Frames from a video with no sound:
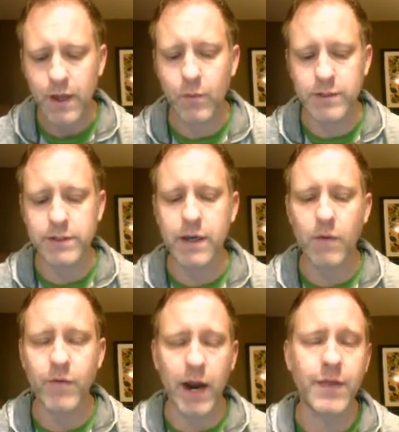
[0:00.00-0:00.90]
and we seek
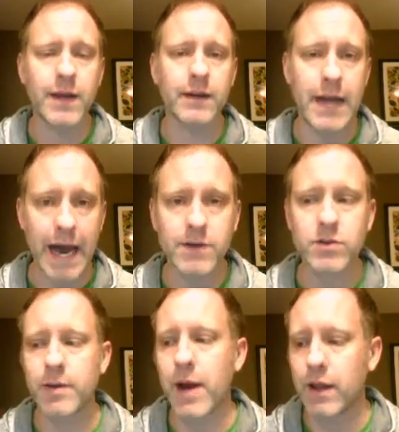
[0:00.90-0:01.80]
comfort. And I think
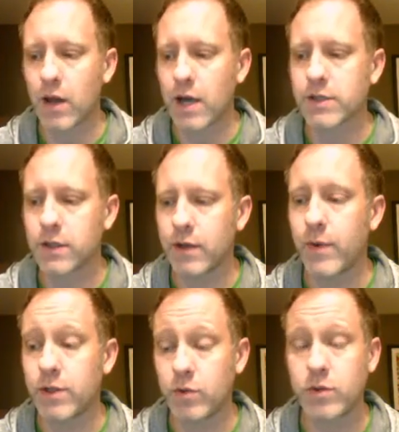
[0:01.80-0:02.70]
naturally, biologically,
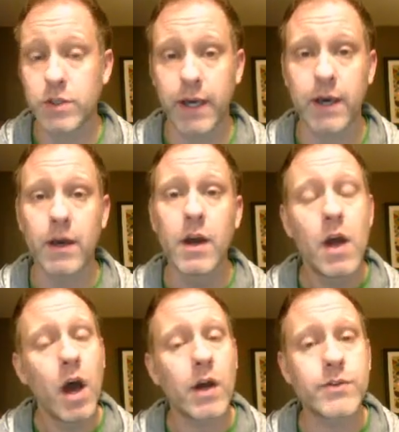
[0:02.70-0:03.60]
we do seek
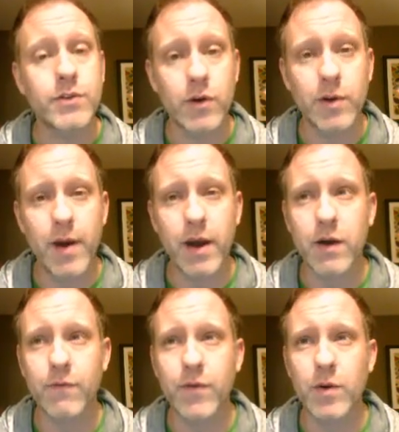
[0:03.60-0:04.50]
a certain amount of
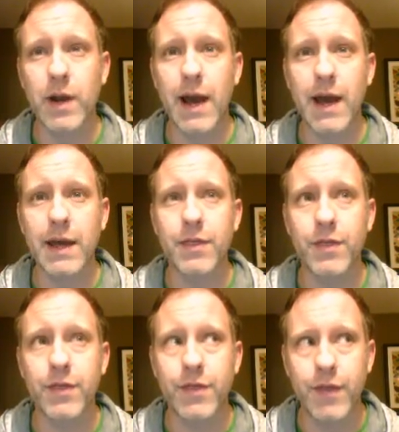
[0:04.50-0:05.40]
comfort, but I
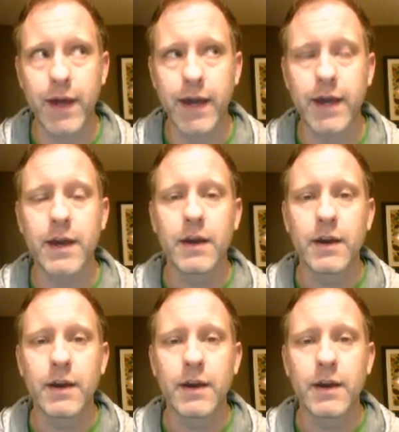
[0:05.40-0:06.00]
think,